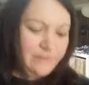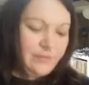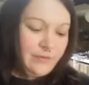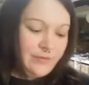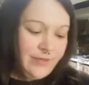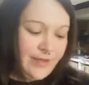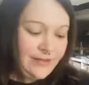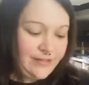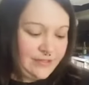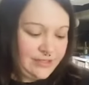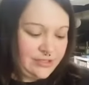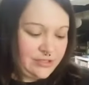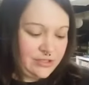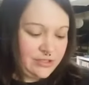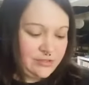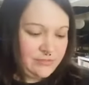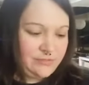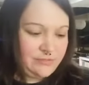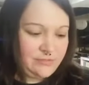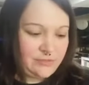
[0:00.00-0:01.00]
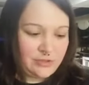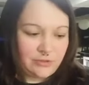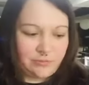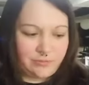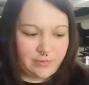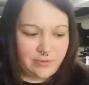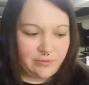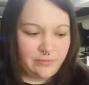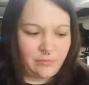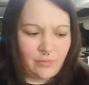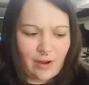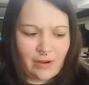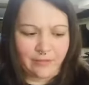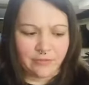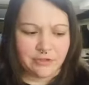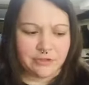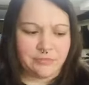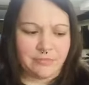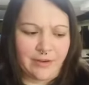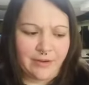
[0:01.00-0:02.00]
Well, that's stupid. Why
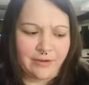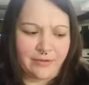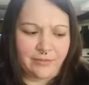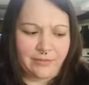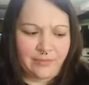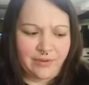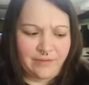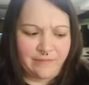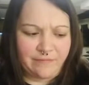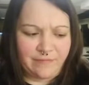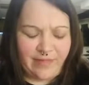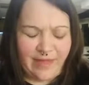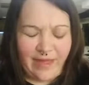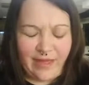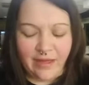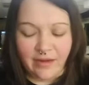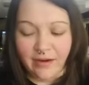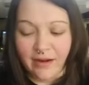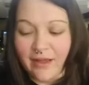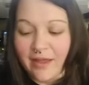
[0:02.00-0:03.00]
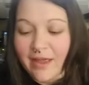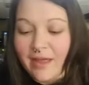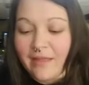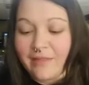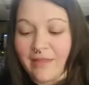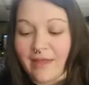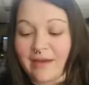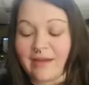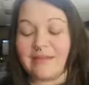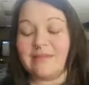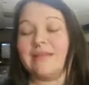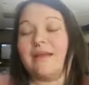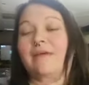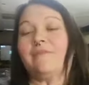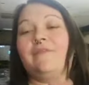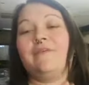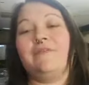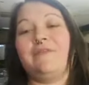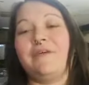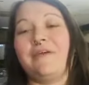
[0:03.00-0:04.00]
would you microwave that? That is
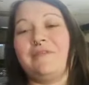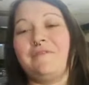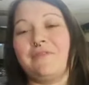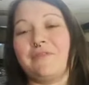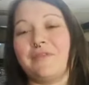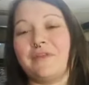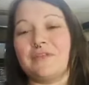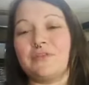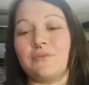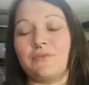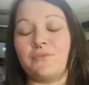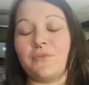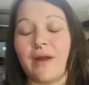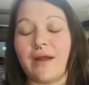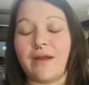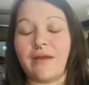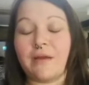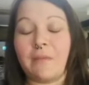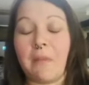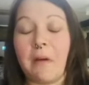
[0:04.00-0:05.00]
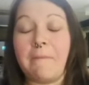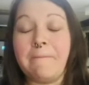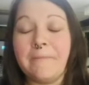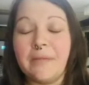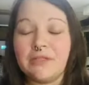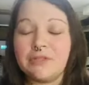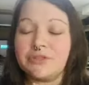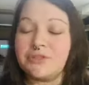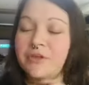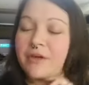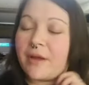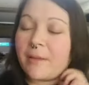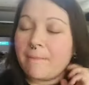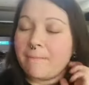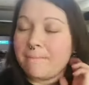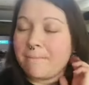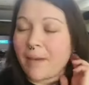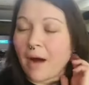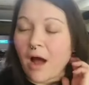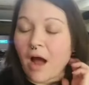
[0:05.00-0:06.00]
everything for this random mystery
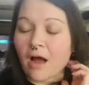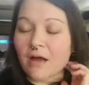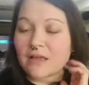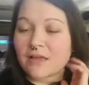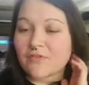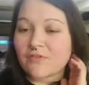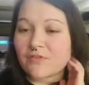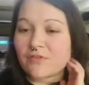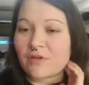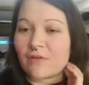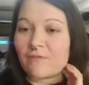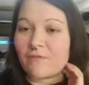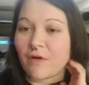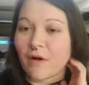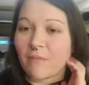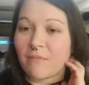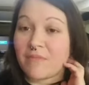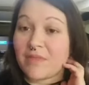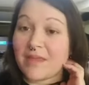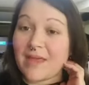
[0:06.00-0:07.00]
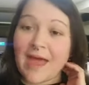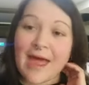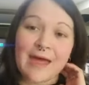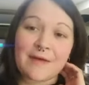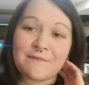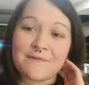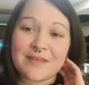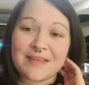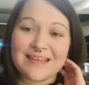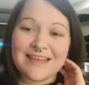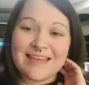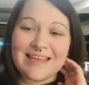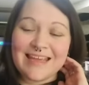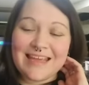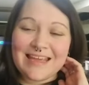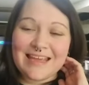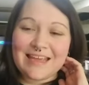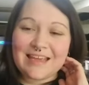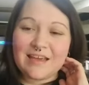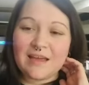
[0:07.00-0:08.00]
box from the Half
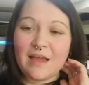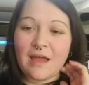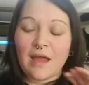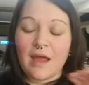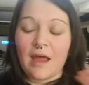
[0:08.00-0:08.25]
Geek.